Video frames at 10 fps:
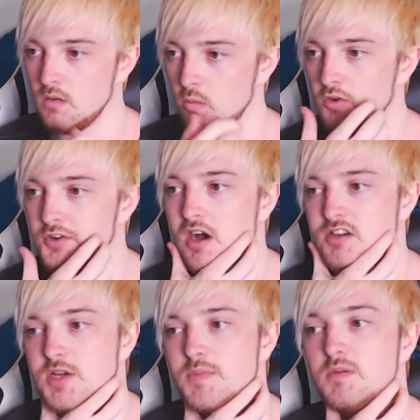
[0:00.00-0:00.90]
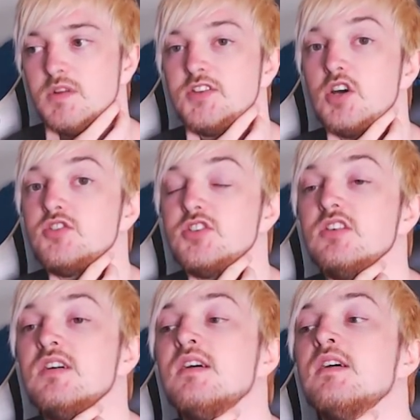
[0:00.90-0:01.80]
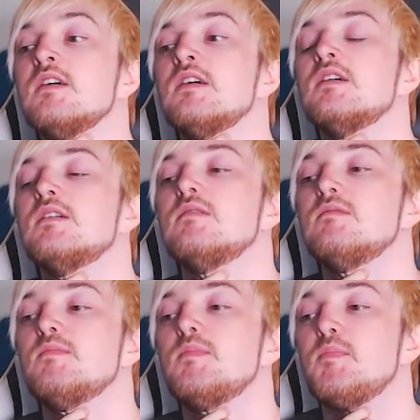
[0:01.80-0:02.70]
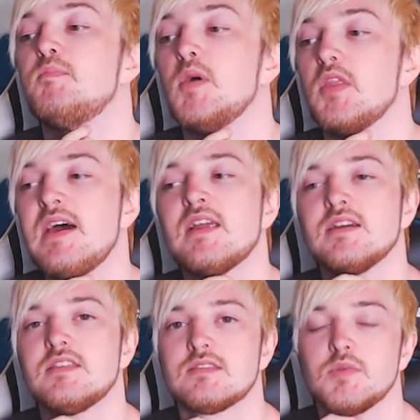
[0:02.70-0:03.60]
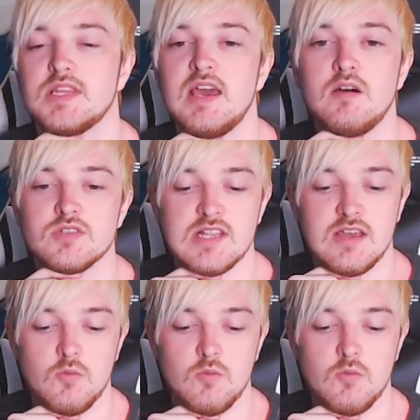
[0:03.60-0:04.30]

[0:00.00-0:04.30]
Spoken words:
would Archer be able to dodge it? But then I was like,